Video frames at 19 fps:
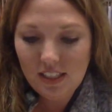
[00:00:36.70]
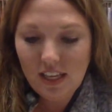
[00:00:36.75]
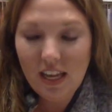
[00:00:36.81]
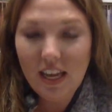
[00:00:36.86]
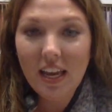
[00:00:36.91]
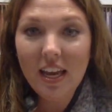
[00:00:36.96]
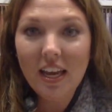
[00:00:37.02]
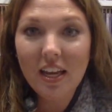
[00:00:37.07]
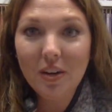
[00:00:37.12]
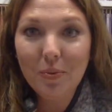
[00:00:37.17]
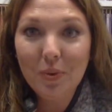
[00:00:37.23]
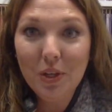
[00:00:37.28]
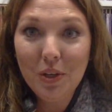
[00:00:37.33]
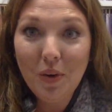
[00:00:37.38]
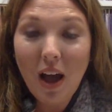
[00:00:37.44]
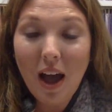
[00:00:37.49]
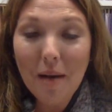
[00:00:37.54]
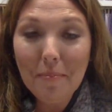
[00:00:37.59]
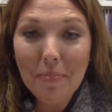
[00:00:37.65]
And when
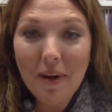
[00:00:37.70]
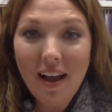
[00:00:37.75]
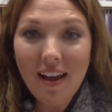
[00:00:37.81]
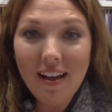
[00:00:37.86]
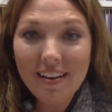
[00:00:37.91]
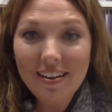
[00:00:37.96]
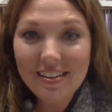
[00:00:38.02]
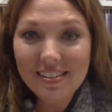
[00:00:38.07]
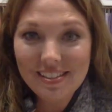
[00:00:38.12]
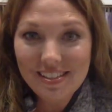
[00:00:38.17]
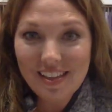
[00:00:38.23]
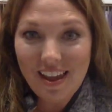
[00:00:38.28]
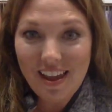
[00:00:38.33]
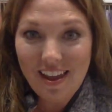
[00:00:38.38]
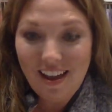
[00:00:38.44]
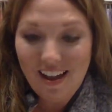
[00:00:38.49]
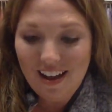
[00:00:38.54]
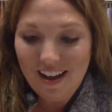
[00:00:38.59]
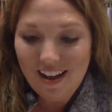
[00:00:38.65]
you hop on,
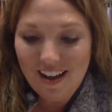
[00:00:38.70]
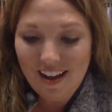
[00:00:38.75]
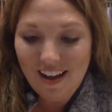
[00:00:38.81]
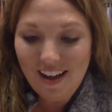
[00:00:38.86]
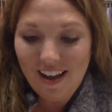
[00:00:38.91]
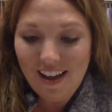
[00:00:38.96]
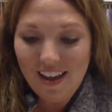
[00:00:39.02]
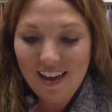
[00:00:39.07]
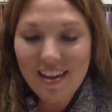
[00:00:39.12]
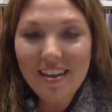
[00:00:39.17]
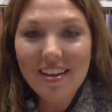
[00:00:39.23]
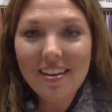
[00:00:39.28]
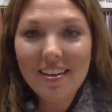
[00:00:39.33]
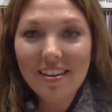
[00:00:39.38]
say hi.